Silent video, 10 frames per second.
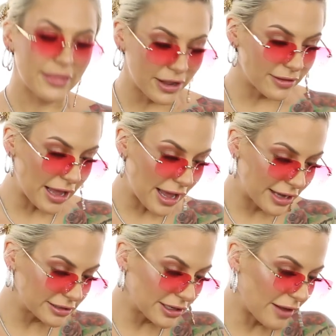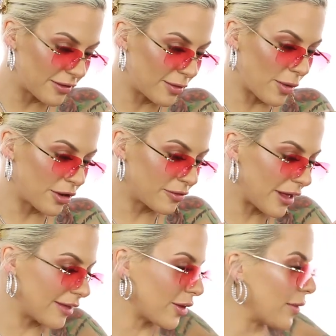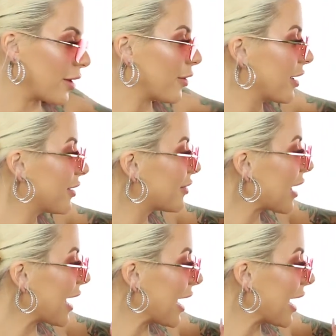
I actually got these butterflies on my wrist,